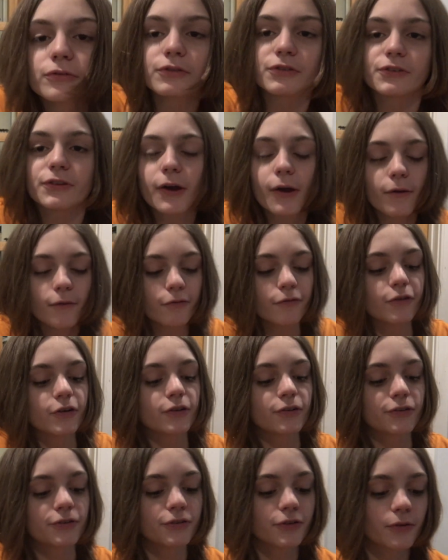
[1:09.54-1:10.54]
So
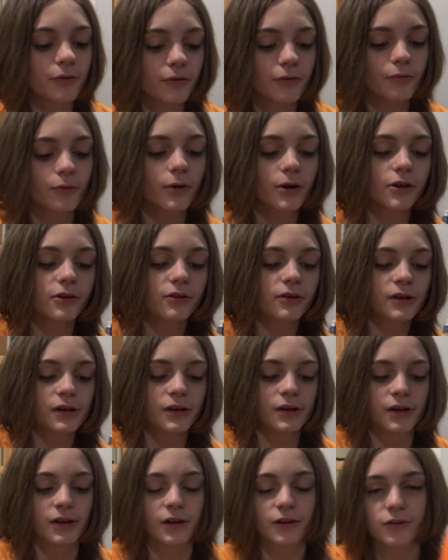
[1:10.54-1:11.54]
first, what you
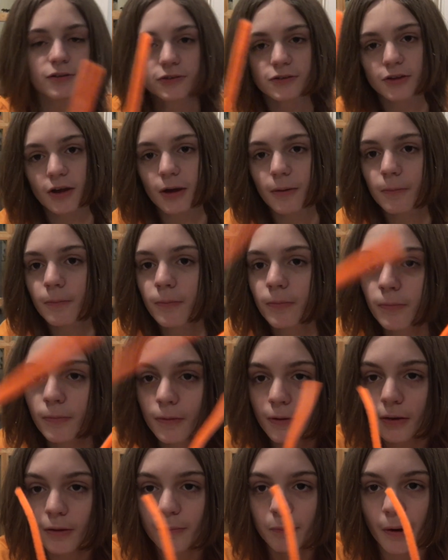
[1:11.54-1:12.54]
need is some
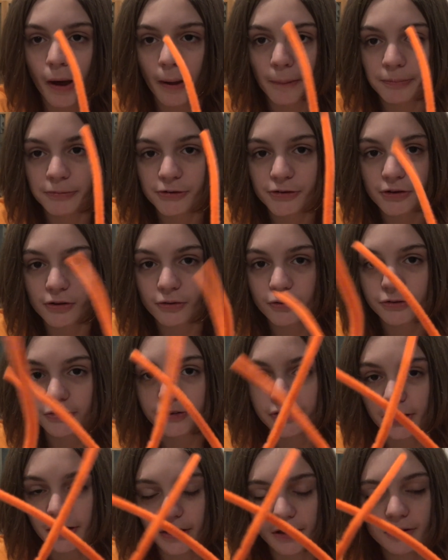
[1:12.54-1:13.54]
popsicle
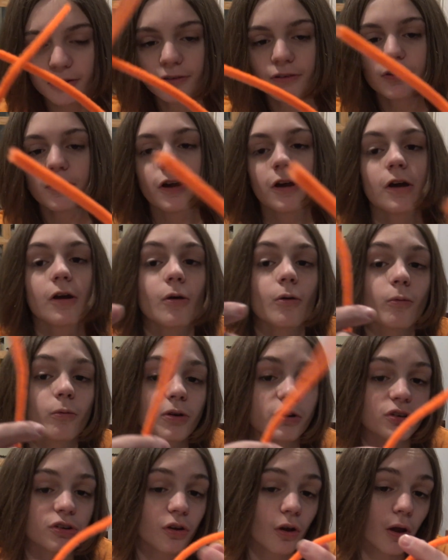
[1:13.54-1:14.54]
sticks,
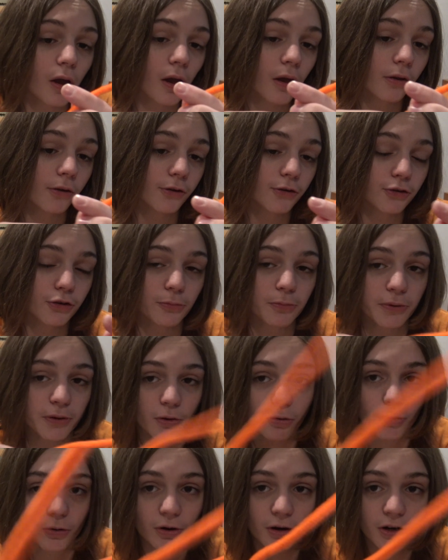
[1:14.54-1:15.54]
which should be
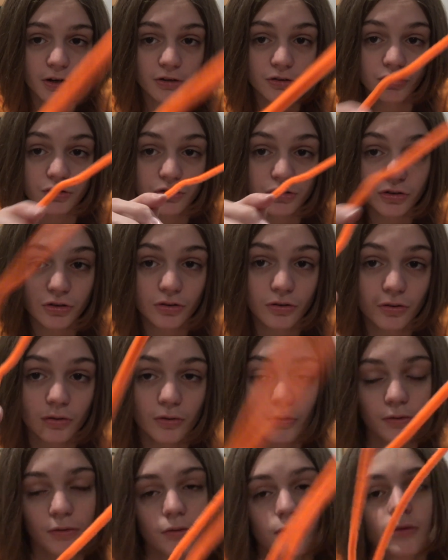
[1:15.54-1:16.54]
orange,
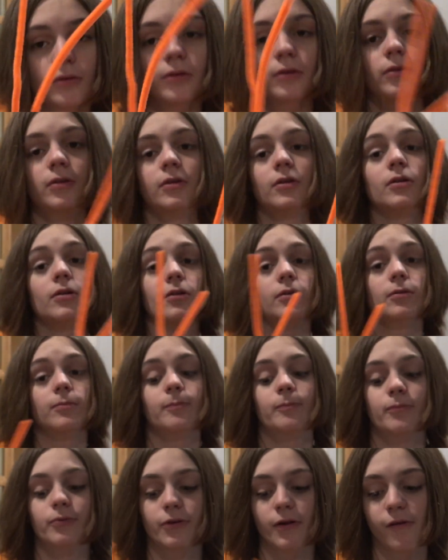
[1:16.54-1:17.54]

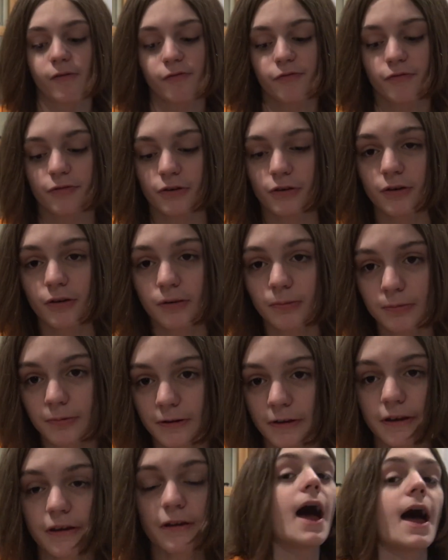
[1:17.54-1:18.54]

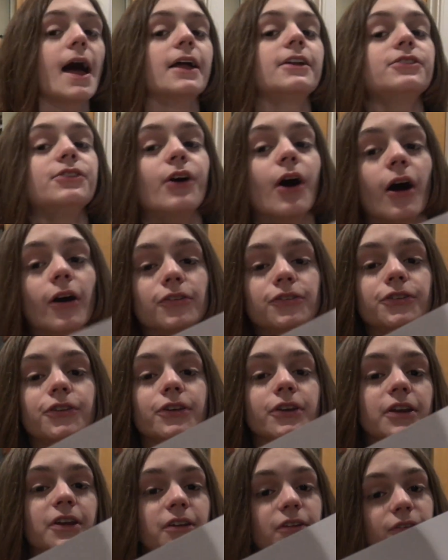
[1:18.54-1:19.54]
preferably. And you also
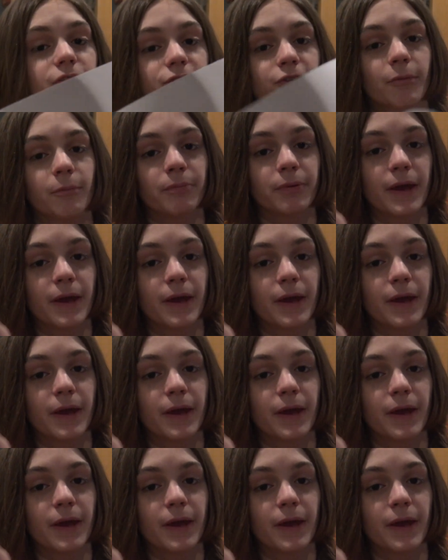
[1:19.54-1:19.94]
need some